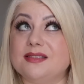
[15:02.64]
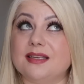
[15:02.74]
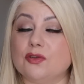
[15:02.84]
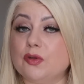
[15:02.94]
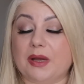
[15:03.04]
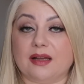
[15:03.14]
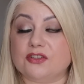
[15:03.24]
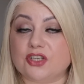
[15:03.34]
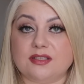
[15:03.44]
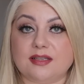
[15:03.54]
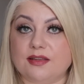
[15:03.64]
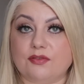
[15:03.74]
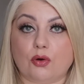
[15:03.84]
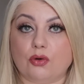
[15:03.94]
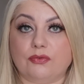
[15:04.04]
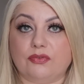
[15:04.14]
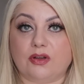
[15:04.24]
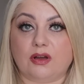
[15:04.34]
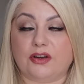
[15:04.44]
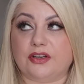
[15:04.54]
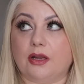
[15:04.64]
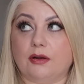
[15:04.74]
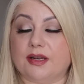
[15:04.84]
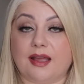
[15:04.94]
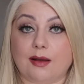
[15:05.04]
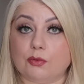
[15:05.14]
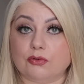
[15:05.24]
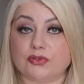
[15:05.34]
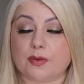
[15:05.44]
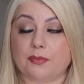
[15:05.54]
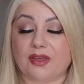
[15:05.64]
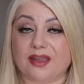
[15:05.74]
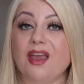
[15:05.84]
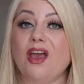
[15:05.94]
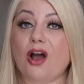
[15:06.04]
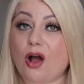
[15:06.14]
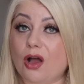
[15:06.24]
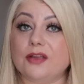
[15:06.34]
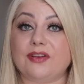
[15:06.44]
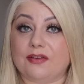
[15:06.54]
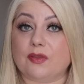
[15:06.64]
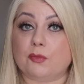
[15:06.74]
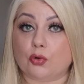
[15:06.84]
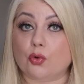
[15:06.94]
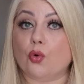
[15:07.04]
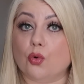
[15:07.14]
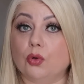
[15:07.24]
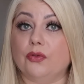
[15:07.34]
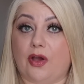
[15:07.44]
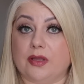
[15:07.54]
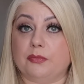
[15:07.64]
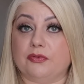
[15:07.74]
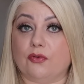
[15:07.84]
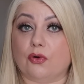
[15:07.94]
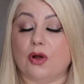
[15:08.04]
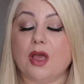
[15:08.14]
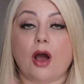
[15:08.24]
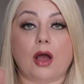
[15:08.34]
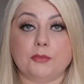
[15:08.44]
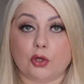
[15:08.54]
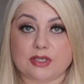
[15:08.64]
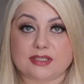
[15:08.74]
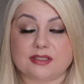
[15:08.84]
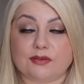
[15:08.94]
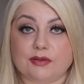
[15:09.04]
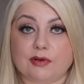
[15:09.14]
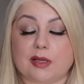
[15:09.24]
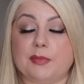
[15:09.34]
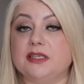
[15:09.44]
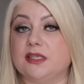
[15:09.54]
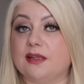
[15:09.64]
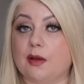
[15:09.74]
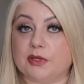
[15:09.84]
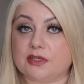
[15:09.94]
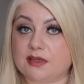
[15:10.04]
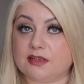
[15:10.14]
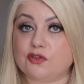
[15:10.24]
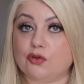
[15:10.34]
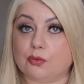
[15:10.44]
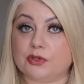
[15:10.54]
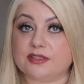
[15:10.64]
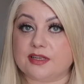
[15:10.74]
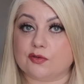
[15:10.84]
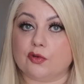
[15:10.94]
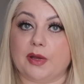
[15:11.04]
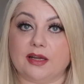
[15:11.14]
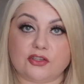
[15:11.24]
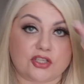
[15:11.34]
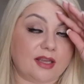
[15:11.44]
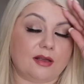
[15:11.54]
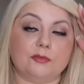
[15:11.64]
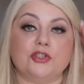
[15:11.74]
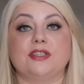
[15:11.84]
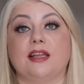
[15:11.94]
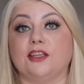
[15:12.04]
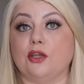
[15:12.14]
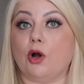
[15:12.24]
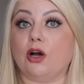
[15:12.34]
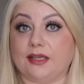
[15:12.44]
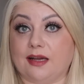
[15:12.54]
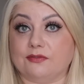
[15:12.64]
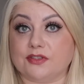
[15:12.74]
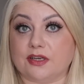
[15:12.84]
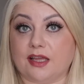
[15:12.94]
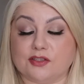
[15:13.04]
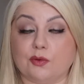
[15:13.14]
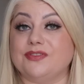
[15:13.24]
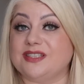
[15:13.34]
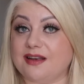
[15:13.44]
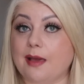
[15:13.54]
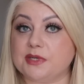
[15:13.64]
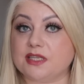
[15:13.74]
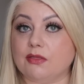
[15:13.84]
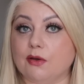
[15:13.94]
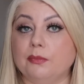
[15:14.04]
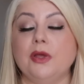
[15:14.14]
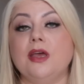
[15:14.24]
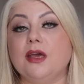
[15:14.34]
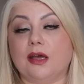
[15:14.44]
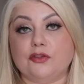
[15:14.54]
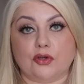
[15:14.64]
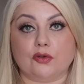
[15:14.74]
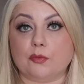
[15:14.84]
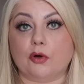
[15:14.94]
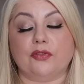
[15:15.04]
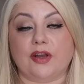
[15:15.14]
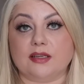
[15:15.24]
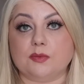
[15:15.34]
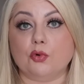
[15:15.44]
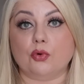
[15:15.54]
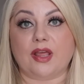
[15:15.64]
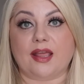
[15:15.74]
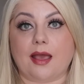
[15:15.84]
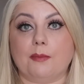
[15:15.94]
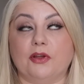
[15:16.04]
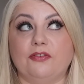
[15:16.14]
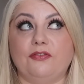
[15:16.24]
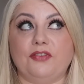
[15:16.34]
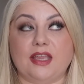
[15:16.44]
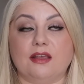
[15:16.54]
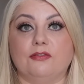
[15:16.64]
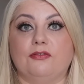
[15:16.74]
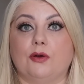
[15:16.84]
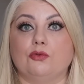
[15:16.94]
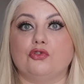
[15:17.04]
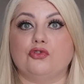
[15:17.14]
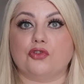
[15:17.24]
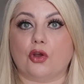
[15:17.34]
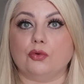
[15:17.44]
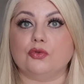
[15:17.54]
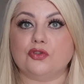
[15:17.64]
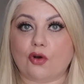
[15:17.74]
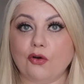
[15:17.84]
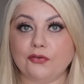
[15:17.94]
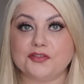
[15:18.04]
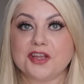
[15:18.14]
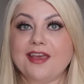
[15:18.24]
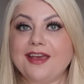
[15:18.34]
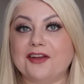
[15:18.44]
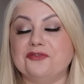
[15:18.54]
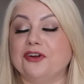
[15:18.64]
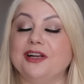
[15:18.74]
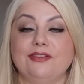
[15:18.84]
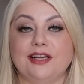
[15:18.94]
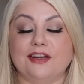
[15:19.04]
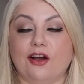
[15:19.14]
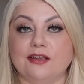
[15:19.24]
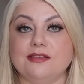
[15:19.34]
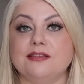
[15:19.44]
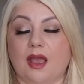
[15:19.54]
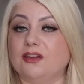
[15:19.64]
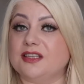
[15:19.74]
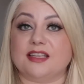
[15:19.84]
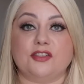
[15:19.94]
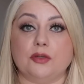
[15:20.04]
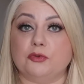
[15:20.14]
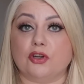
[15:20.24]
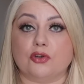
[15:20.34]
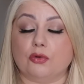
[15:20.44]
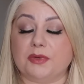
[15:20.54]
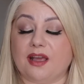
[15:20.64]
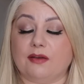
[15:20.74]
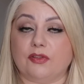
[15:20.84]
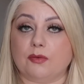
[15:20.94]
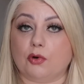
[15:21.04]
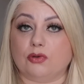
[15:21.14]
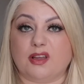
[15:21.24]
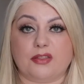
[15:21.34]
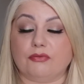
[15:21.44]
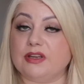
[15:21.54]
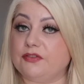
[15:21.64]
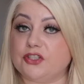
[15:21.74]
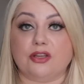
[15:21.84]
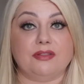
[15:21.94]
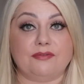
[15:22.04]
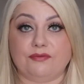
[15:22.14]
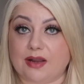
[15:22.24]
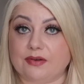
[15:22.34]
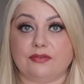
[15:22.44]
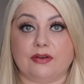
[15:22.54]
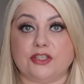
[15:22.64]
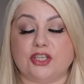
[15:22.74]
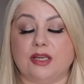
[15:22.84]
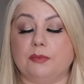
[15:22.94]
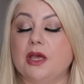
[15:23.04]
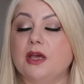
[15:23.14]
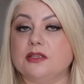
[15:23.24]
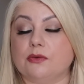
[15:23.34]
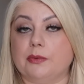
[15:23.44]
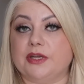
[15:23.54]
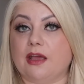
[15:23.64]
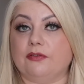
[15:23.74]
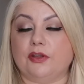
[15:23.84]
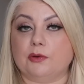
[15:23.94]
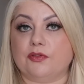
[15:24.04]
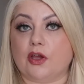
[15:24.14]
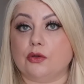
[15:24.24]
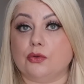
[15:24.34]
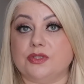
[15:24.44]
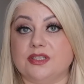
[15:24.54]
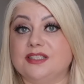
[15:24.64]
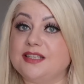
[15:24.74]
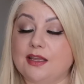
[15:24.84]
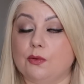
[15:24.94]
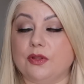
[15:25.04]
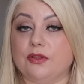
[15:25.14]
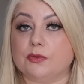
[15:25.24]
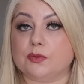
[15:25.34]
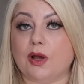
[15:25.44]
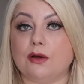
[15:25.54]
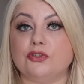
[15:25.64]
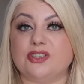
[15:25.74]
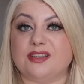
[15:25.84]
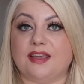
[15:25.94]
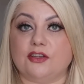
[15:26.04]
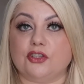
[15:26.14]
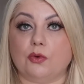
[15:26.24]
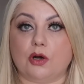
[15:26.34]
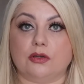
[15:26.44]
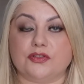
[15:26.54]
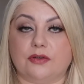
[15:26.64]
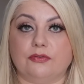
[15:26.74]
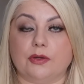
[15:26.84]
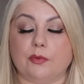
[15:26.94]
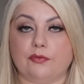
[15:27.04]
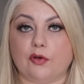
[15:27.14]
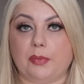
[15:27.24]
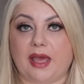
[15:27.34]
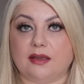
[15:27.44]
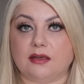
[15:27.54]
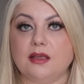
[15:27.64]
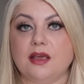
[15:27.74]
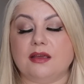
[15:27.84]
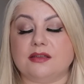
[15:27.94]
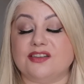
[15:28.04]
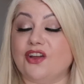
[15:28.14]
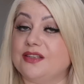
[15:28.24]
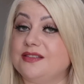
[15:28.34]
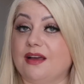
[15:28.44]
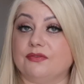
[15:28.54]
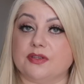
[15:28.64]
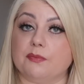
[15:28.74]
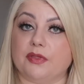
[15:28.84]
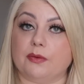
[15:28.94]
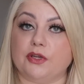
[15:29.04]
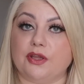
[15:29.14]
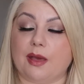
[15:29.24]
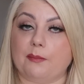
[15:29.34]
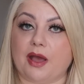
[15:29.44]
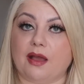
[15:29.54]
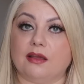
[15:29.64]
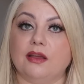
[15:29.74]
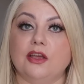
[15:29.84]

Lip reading: says on the packaging to leave it on for, I don't know, like an hour or something. I've left them on all night before. I'm not necessarily recommending that because that is not what it says on the packaging. I'm just telling you I have done it. So I've slept in them and took them off the next morning, and my feet have felt so soft and really, really nice. And like I say, Superdrug normally have them on like 3 for 2. They're very, very cheap. So I would get a few of those to take with you as well, just in case you are suffering with foot pain. It's nice to have something when you get back